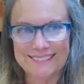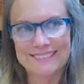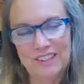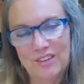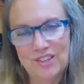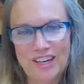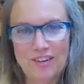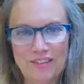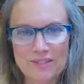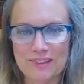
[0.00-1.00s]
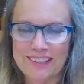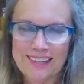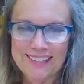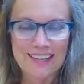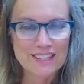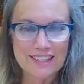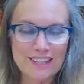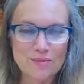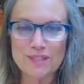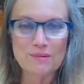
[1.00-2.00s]
You can cheat on this one. this
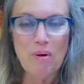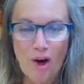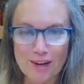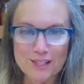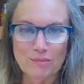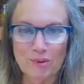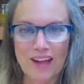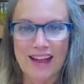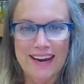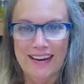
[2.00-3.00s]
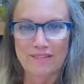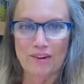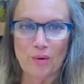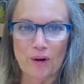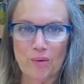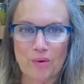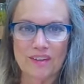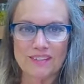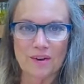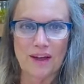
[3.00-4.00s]
was impossible. Like, I didn't even know what it
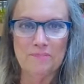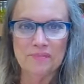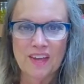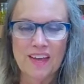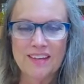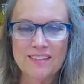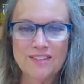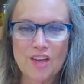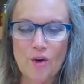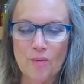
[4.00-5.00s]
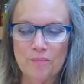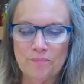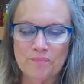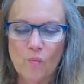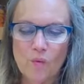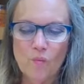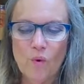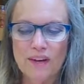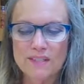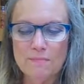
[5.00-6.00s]
was, okay? So,
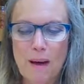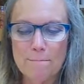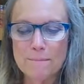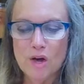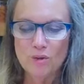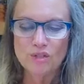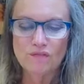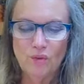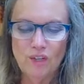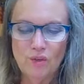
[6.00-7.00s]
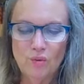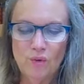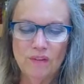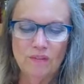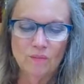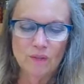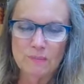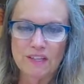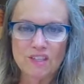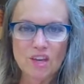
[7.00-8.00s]
what is my most viewed, what's
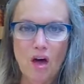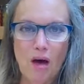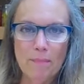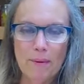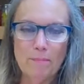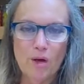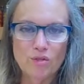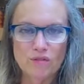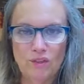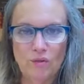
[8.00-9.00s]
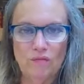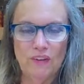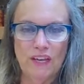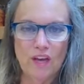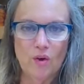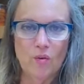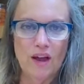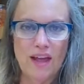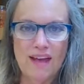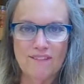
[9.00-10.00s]
my top most viewed video
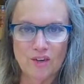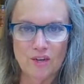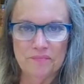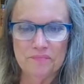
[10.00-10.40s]
ever?